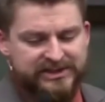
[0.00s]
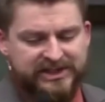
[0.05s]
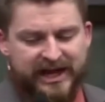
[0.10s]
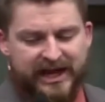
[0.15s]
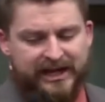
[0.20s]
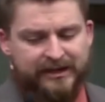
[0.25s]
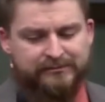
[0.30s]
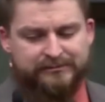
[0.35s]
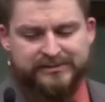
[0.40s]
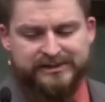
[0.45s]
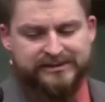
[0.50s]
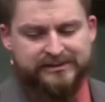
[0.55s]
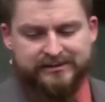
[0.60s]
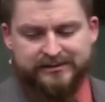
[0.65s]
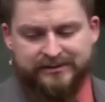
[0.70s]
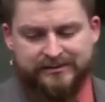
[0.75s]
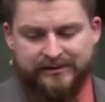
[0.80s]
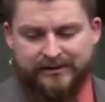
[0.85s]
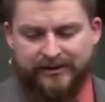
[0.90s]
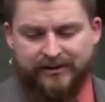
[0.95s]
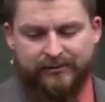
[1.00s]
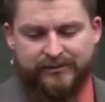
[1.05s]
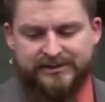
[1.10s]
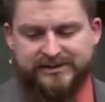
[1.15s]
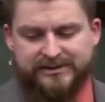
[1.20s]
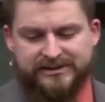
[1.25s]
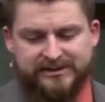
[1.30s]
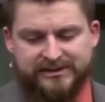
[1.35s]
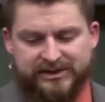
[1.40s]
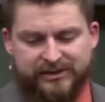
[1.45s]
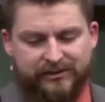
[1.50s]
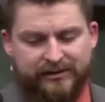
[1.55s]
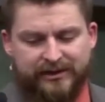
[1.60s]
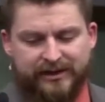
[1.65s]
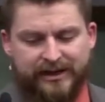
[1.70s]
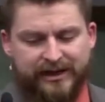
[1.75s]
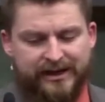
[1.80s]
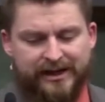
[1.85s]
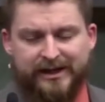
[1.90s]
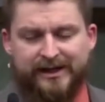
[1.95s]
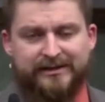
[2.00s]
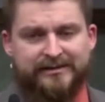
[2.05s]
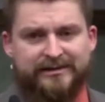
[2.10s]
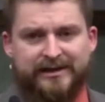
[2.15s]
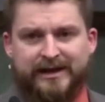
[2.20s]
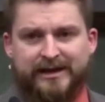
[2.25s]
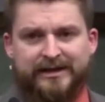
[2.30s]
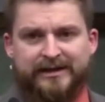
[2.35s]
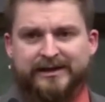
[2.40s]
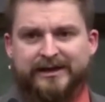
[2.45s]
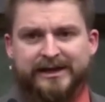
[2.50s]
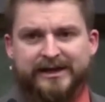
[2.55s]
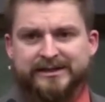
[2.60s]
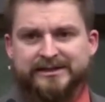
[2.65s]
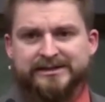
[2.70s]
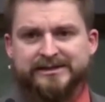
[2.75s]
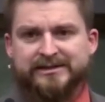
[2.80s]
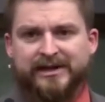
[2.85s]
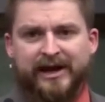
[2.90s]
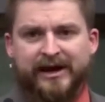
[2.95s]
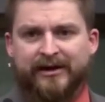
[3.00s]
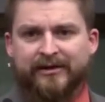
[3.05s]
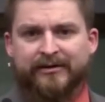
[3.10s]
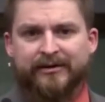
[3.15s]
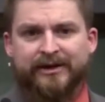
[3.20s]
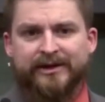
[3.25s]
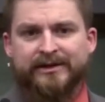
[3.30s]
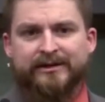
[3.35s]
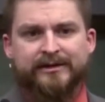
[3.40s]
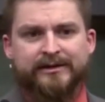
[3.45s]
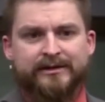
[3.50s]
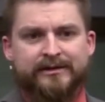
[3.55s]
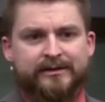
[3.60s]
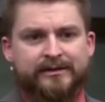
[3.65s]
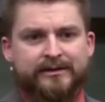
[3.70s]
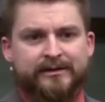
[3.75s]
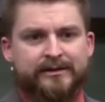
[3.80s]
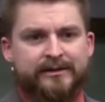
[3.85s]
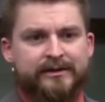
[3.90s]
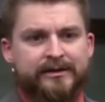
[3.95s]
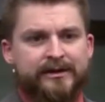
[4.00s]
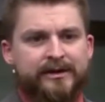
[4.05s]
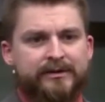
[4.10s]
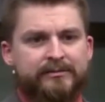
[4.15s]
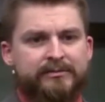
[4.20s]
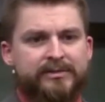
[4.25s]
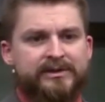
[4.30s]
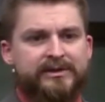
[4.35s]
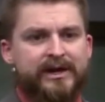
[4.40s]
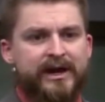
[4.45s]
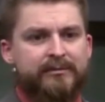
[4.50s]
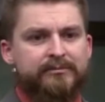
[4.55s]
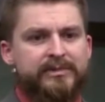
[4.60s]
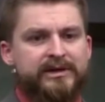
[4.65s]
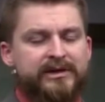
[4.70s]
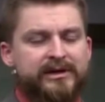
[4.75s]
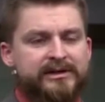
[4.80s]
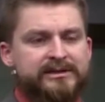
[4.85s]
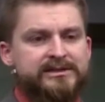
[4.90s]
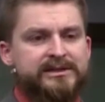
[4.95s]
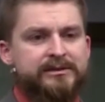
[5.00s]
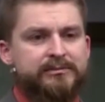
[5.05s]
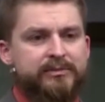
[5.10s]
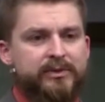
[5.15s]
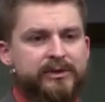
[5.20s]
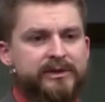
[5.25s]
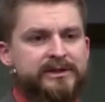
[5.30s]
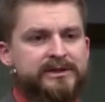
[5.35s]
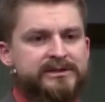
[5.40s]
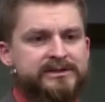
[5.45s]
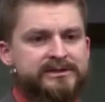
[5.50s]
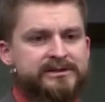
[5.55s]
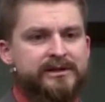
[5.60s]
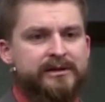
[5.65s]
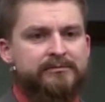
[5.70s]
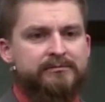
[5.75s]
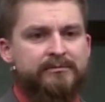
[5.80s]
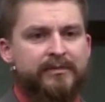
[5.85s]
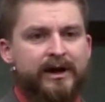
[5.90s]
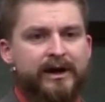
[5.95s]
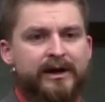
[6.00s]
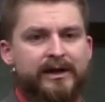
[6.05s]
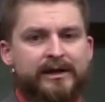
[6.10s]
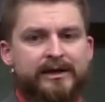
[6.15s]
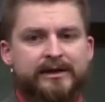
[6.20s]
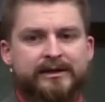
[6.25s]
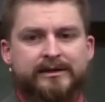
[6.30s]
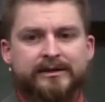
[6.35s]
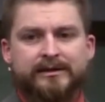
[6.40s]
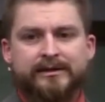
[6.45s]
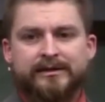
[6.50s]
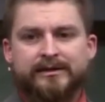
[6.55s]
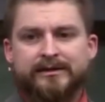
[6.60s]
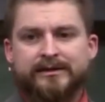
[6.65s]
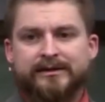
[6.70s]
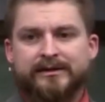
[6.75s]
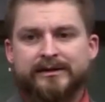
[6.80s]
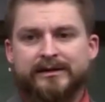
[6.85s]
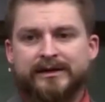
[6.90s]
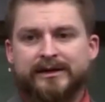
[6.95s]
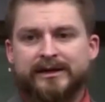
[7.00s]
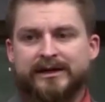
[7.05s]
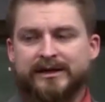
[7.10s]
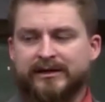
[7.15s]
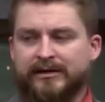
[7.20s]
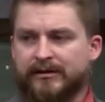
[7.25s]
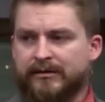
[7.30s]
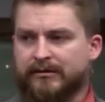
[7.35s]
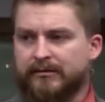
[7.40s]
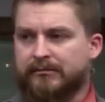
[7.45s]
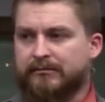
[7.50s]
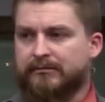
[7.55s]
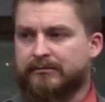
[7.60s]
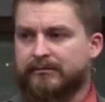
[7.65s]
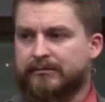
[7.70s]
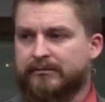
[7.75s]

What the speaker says: James wasn't doing anything against Herod, but yet because it pleased somebody, he killed him.